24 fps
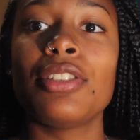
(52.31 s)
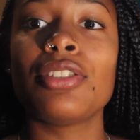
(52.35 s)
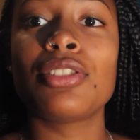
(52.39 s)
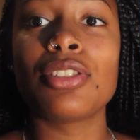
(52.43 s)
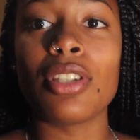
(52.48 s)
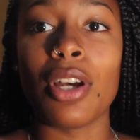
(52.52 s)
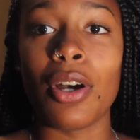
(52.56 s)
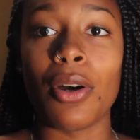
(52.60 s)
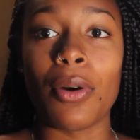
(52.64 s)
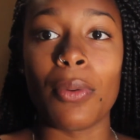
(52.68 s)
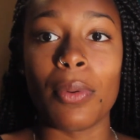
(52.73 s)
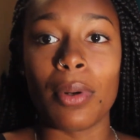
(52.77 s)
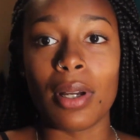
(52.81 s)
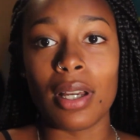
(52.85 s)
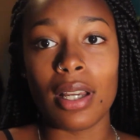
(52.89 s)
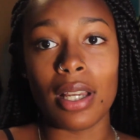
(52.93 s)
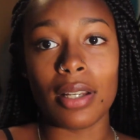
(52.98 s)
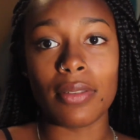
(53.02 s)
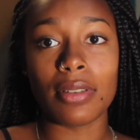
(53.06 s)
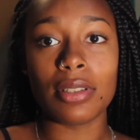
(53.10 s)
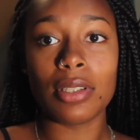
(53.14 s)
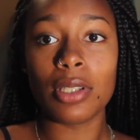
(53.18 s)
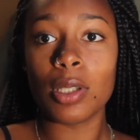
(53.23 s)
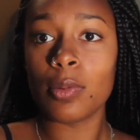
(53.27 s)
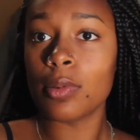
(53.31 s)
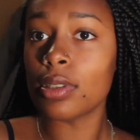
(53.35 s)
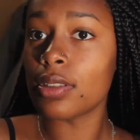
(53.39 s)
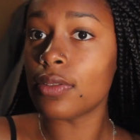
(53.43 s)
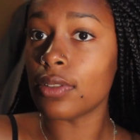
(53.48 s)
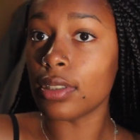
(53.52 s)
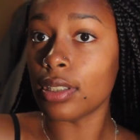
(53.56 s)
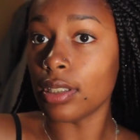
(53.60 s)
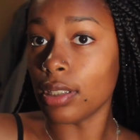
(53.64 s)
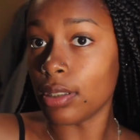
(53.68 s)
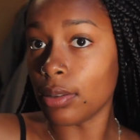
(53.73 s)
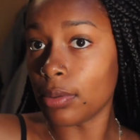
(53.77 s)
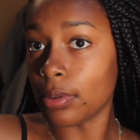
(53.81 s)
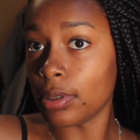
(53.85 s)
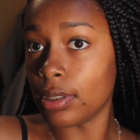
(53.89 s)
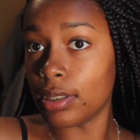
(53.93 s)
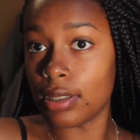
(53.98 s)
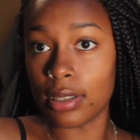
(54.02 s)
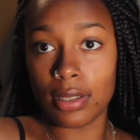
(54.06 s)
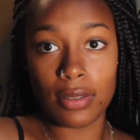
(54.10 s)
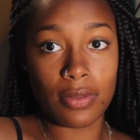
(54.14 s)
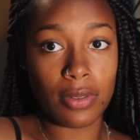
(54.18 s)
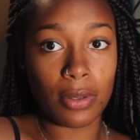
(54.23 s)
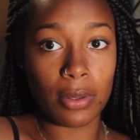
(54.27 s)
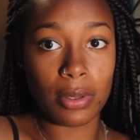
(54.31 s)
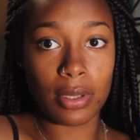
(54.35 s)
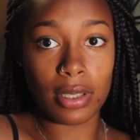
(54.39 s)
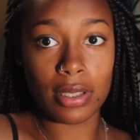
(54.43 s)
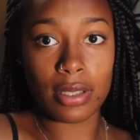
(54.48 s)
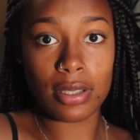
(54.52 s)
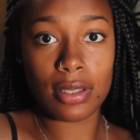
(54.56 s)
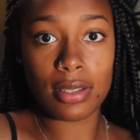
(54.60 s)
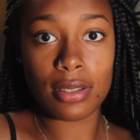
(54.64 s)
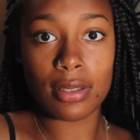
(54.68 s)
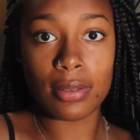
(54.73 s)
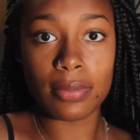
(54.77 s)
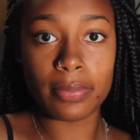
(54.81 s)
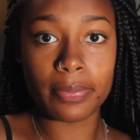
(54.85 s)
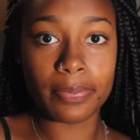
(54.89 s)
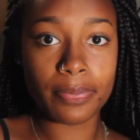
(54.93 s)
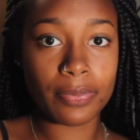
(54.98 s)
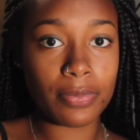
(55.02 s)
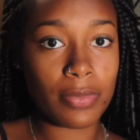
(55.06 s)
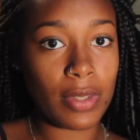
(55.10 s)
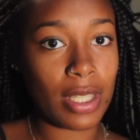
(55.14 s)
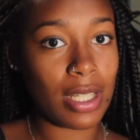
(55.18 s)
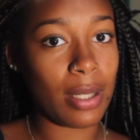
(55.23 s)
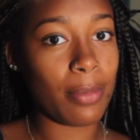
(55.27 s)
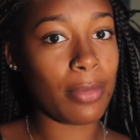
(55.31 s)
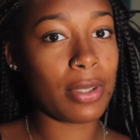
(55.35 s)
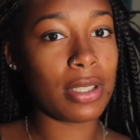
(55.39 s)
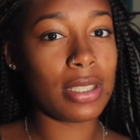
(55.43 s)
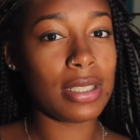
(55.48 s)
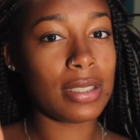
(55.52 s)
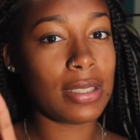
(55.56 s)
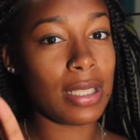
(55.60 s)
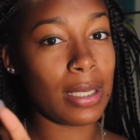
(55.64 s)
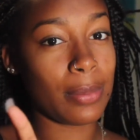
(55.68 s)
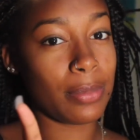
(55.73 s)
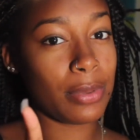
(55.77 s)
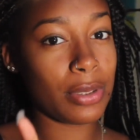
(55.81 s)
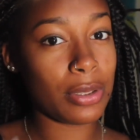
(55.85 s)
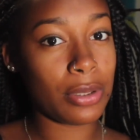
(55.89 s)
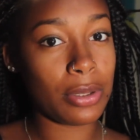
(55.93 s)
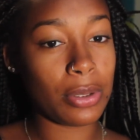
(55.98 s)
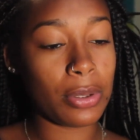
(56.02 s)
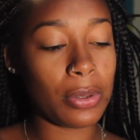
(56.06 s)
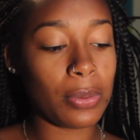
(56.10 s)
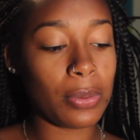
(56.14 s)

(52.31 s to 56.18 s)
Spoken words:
So I really hope this video is in focus, and I'm going to attempt to